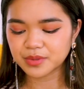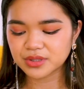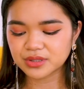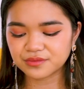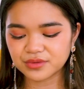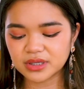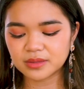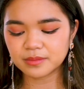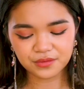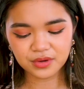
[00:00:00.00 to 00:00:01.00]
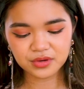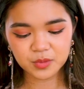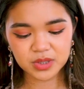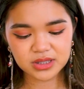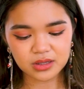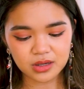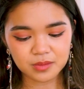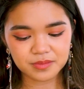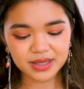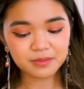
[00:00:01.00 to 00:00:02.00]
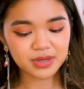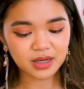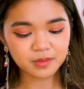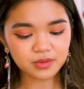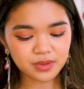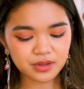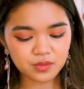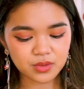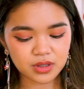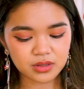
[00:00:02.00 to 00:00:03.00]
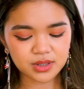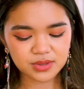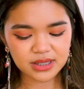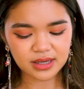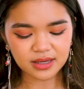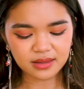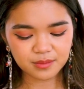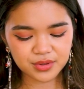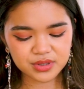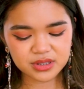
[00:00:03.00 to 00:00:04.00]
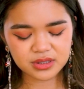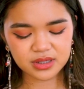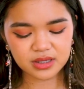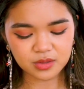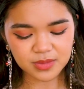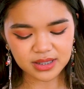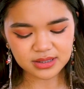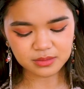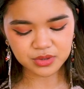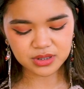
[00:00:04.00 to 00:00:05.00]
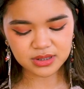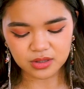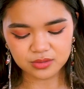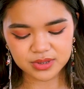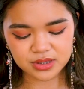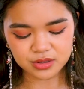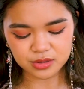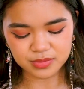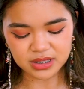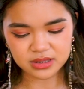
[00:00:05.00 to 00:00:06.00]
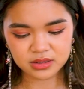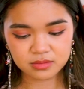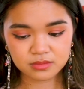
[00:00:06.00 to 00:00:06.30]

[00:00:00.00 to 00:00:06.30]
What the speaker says: Personal Freedom. Four agreements are: be impeccable with your word, don't take anything personally, don't make assumptions, always do your best.